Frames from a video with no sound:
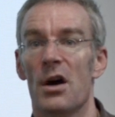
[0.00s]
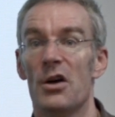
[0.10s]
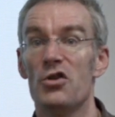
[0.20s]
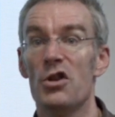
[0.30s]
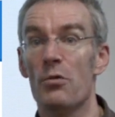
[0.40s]

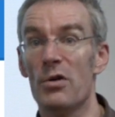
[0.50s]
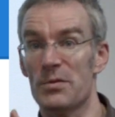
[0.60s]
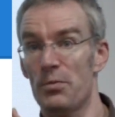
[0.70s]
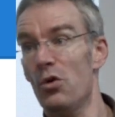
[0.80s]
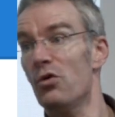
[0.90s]
and you know
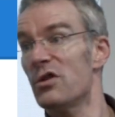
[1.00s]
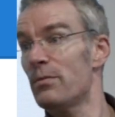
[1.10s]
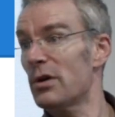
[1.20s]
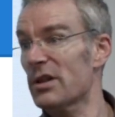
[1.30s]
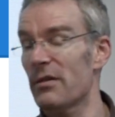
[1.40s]
which port you
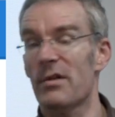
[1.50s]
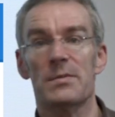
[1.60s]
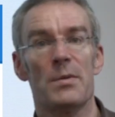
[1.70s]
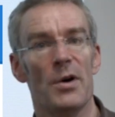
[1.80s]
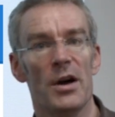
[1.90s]
plug that
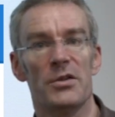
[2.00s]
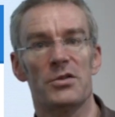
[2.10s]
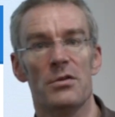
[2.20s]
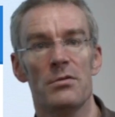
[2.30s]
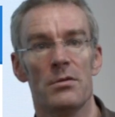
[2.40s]
Raspberry Pi
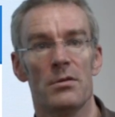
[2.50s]
into,